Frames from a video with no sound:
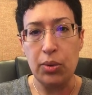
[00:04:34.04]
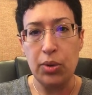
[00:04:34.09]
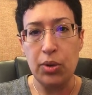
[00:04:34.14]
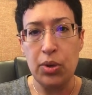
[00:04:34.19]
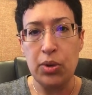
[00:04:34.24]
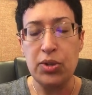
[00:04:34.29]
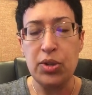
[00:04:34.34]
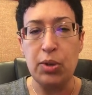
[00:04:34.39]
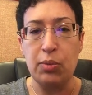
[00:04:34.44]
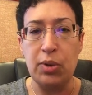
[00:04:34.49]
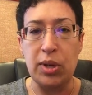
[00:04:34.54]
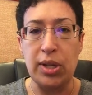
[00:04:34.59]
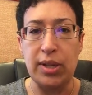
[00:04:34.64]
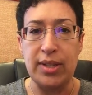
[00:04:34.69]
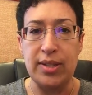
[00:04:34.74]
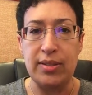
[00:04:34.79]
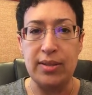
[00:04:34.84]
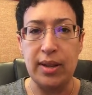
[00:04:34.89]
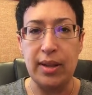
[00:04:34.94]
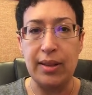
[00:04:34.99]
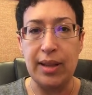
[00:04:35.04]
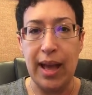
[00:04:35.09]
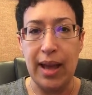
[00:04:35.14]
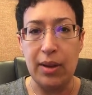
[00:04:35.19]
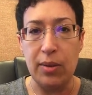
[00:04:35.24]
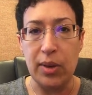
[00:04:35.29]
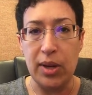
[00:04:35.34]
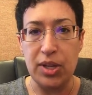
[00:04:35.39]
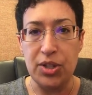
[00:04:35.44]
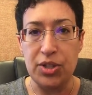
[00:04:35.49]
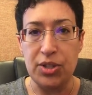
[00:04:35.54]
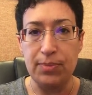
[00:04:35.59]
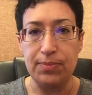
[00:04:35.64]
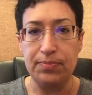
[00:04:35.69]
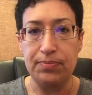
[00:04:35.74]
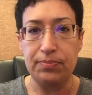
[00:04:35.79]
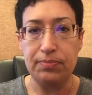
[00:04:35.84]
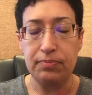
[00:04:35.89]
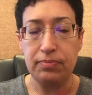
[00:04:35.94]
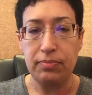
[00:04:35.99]
using realistic language
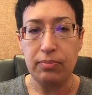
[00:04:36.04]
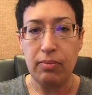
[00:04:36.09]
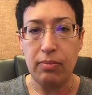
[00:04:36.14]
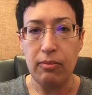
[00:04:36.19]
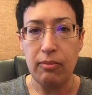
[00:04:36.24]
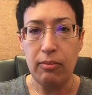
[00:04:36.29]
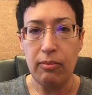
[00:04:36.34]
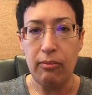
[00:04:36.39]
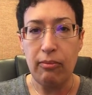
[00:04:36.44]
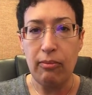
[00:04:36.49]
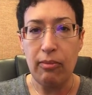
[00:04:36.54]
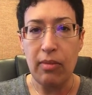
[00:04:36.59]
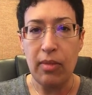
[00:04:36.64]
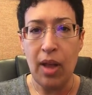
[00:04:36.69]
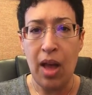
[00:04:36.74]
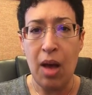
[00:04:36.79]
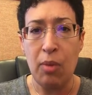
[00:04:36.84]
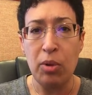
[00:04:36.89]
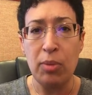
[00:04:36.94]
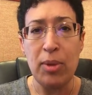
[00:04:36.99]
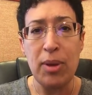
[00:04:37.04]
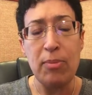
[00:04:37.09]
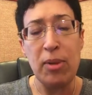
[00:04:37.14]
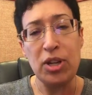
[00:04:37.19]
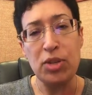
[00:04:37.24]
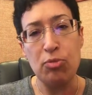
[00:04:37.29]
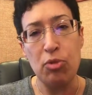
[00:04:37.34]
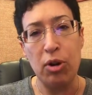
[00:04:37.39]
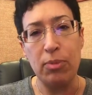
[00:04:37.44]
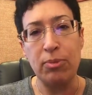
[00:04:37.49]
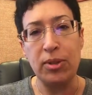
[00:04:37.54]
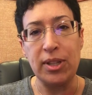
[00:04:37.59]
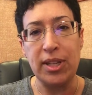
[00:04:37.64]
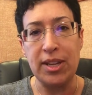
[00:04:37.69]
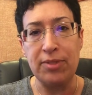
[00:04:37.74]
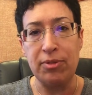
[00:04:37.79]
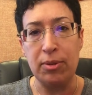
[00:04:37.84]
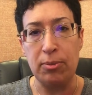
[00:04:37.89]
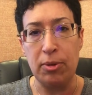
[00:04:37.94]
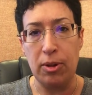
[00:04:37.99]
will be much more
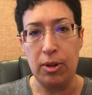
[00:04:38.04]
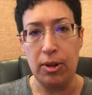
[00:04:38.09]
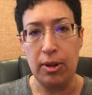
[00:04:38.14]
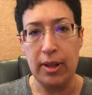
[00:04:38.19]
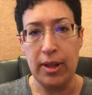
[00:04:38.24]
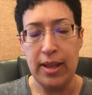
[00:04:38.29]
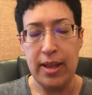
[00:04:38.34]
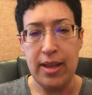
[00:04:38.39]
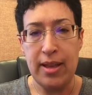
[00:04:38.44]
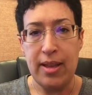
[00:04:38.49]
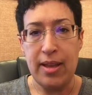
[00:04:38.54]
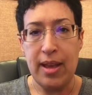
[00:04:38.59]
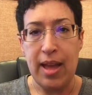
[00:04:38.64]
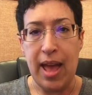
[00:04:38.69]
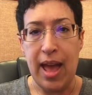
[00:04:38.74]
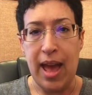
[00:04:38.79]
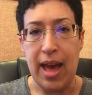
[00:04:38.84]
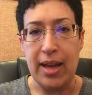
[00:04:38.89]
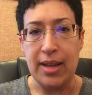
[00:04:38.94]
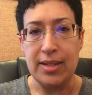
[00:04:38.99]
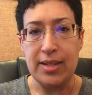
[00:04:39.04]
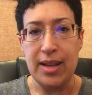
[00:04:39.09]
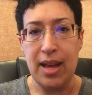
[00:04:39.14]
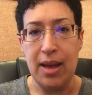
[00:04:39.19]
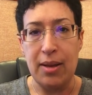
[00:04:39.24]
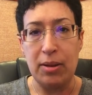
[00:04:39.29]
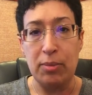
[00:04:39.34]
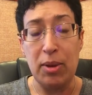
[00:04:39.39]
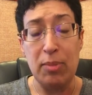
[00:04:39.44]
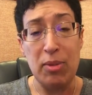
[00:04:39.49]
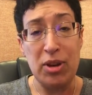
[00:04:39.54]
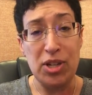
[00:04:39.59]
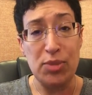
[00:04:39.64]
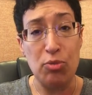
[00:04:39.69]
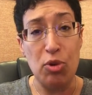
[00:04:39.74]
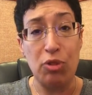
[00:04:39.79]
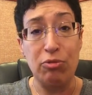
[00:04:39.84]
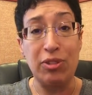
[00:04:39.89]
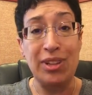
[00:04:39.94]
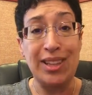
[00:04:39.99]
believable, and it'll be
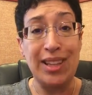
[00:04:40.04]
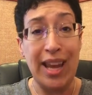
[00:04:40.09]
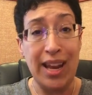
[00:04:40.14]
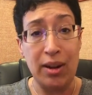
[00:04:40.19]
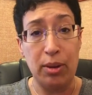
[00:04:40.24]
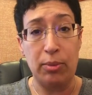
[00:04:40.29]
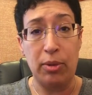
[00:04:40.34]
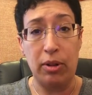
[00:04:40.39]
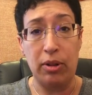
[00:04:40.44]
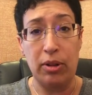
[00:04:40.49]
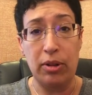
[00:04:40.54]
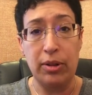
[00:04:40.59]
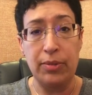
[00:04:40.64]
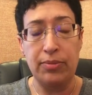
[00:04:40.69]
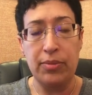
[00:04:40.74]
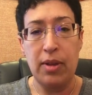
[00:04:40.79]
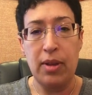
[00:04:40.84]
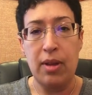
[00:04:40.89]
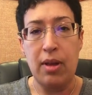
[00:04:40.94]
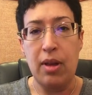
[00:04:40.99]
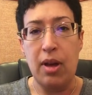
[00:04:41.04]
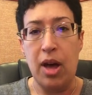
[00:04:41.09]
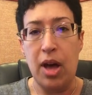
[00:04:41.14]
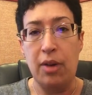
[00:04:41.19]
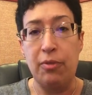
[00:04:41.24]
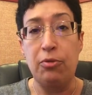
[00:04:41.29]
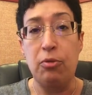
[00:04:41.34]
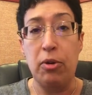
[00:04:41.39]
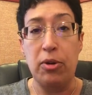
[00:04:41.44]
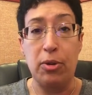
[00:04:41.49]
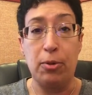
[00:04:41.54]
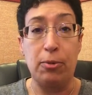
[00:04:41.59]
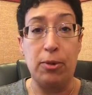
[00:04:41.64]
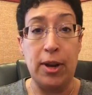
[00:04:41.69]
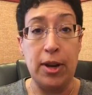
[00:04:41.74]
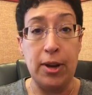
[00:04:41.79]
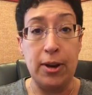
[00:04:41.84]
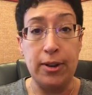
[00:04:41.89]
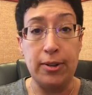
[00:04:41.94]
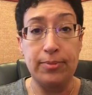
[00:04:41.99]
much more relatable for the
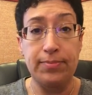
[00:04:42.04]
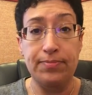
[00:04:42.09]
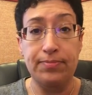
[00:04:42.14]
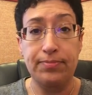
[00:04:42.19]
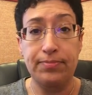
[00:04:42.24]
reader.